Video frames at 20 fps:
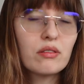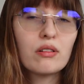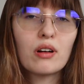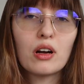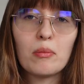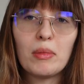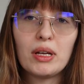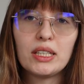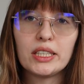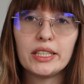
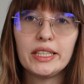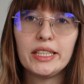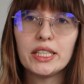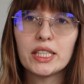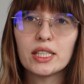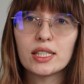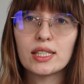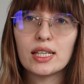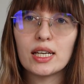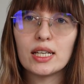Recommended
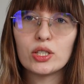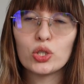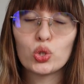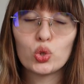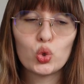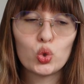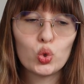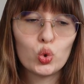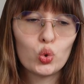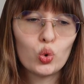needle size
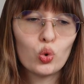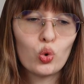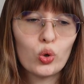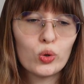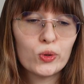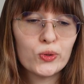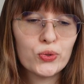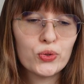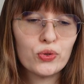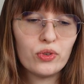2
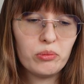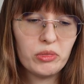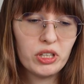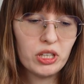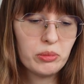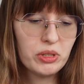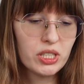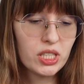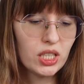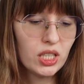or 3
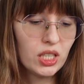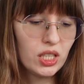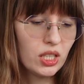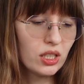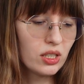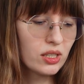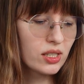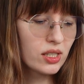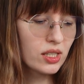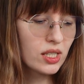millimeter
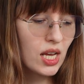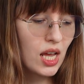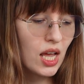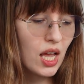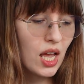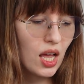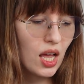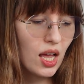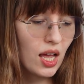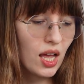needles,
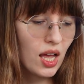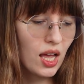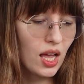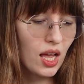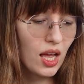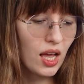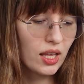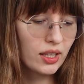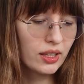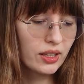
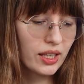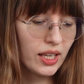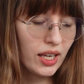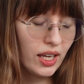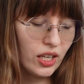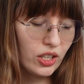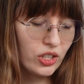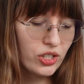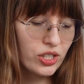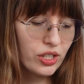and
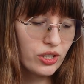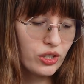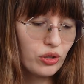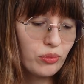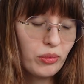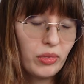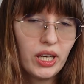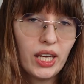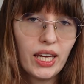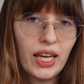gauge that you
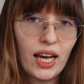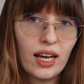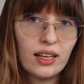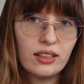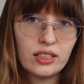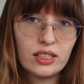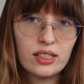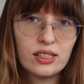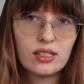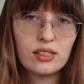may
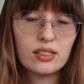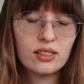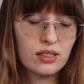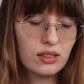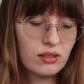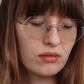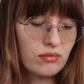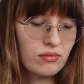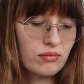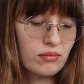get is
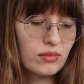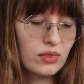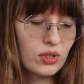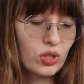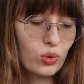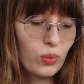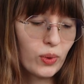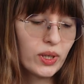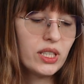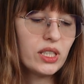
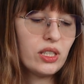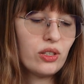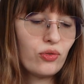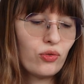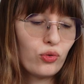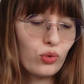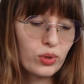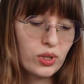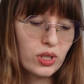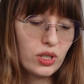
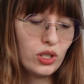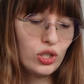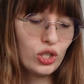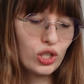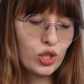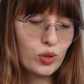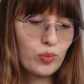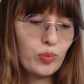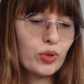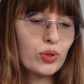24
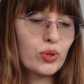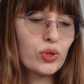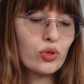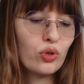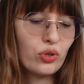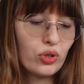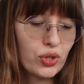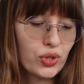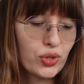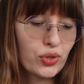stitches per
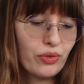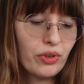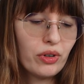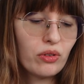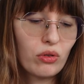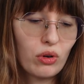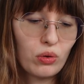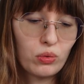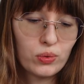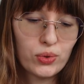33
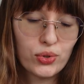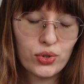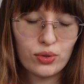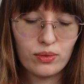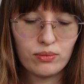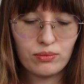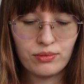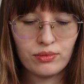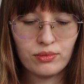rows.